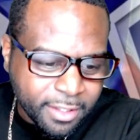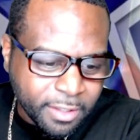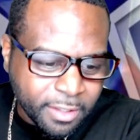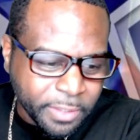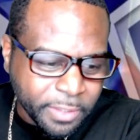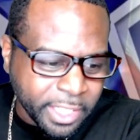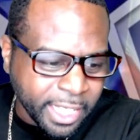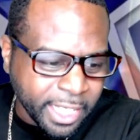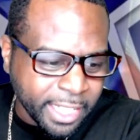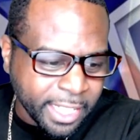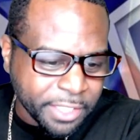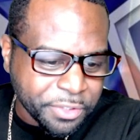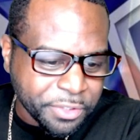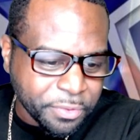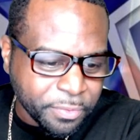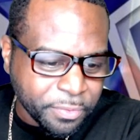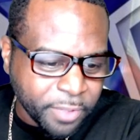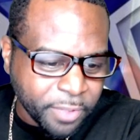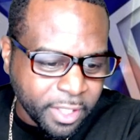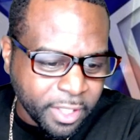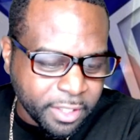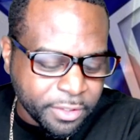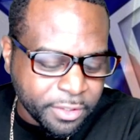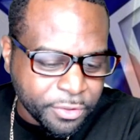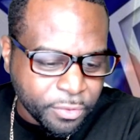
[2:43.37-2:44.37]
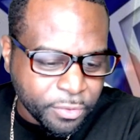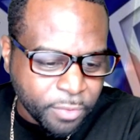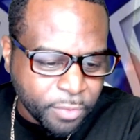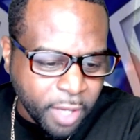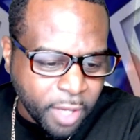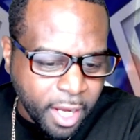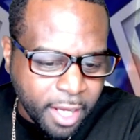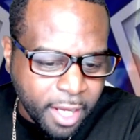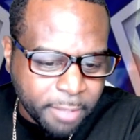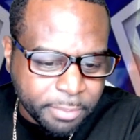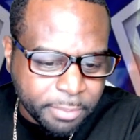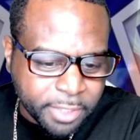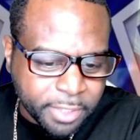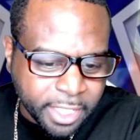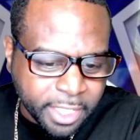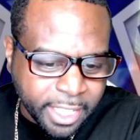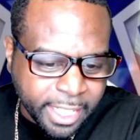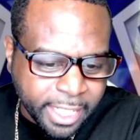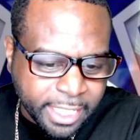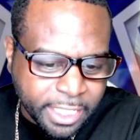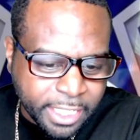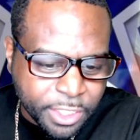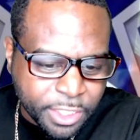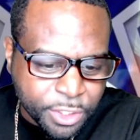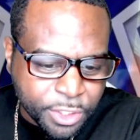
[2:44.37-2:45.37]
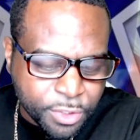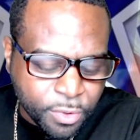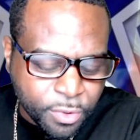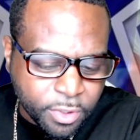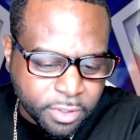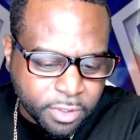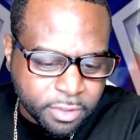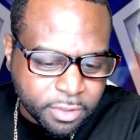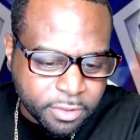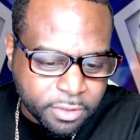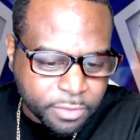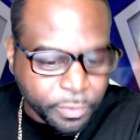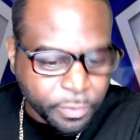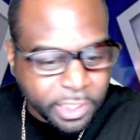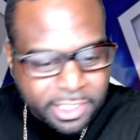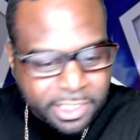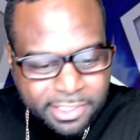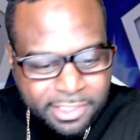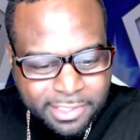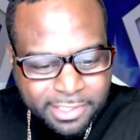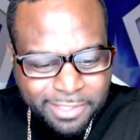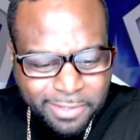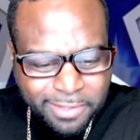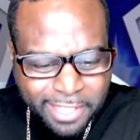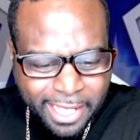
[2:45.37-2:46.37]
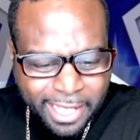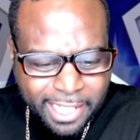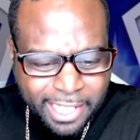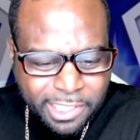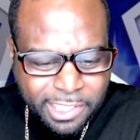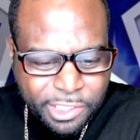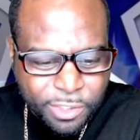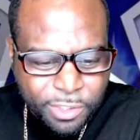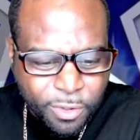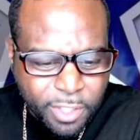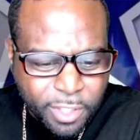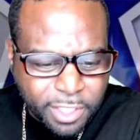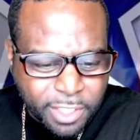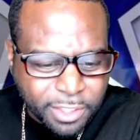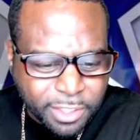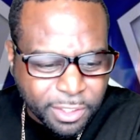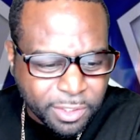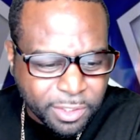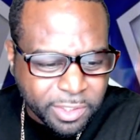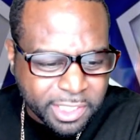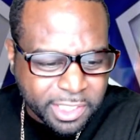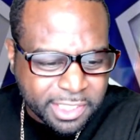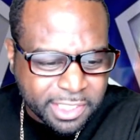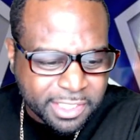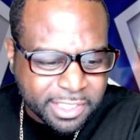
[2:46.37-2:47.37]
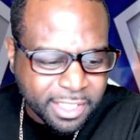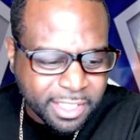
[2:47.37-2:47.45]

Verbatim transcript: We got Deron, DaRon Bland and Jordan. We still got Jourdan Lewis?